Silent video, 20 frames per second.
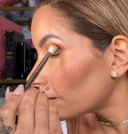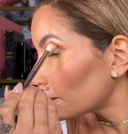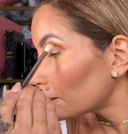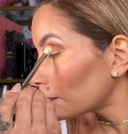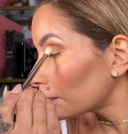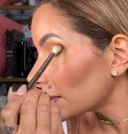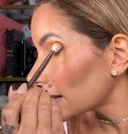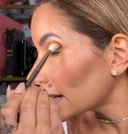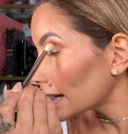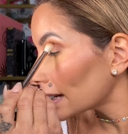
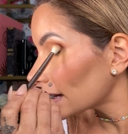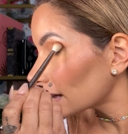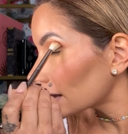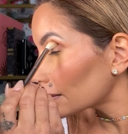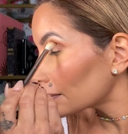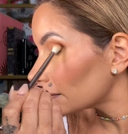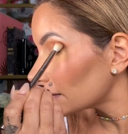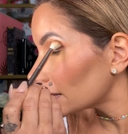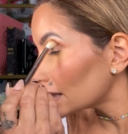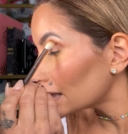
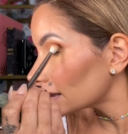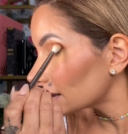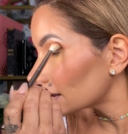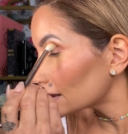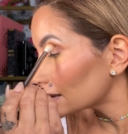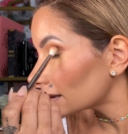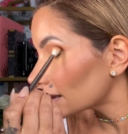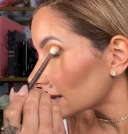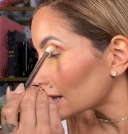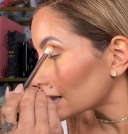
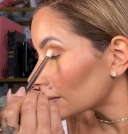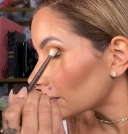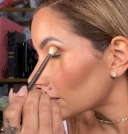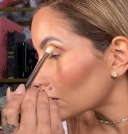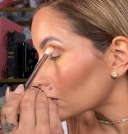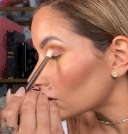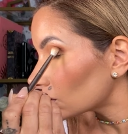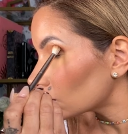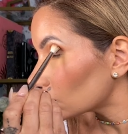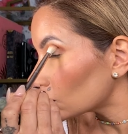pigmented, but
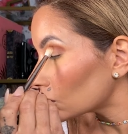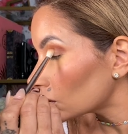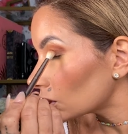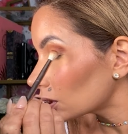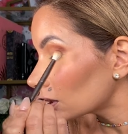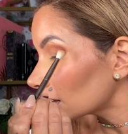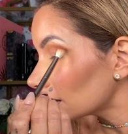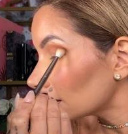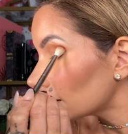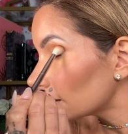
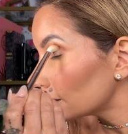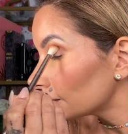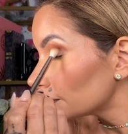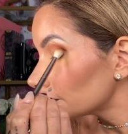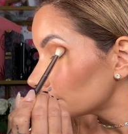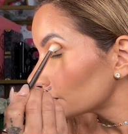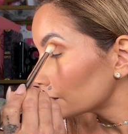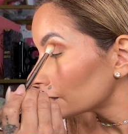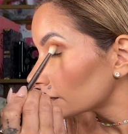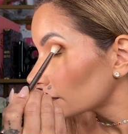look
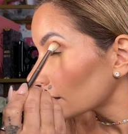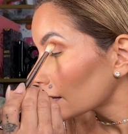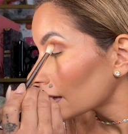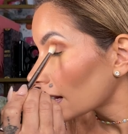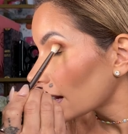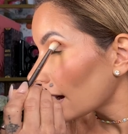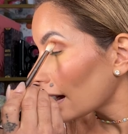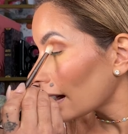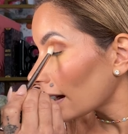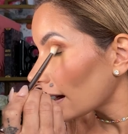
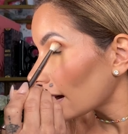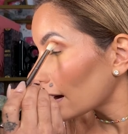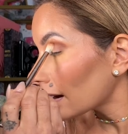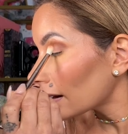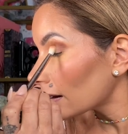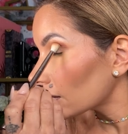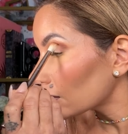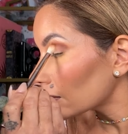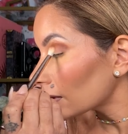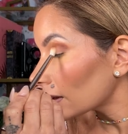
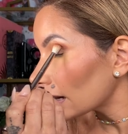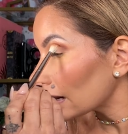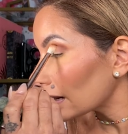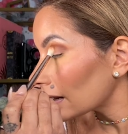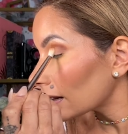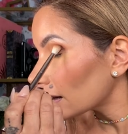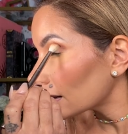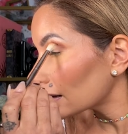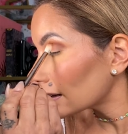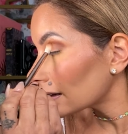how
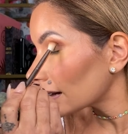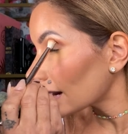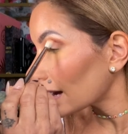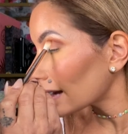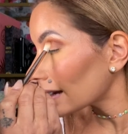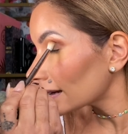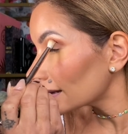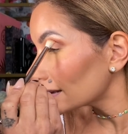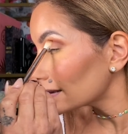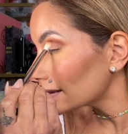
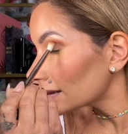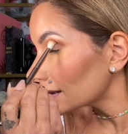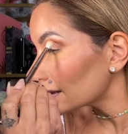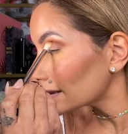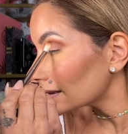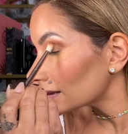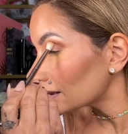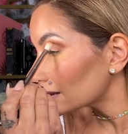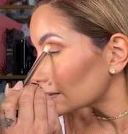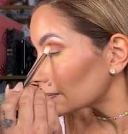nice
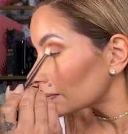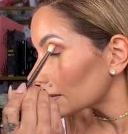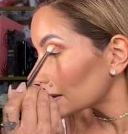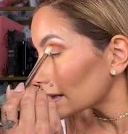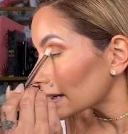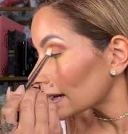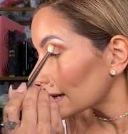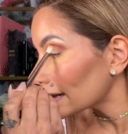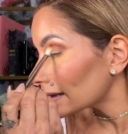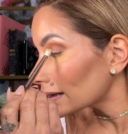is
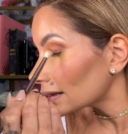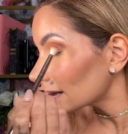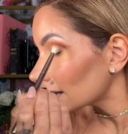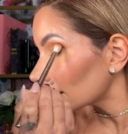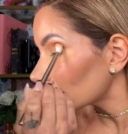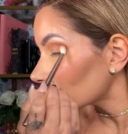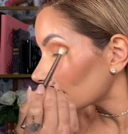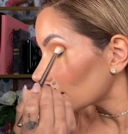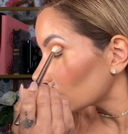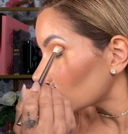
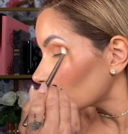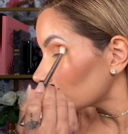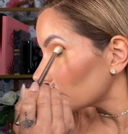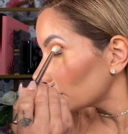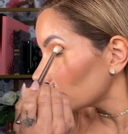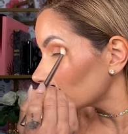blending. I hope you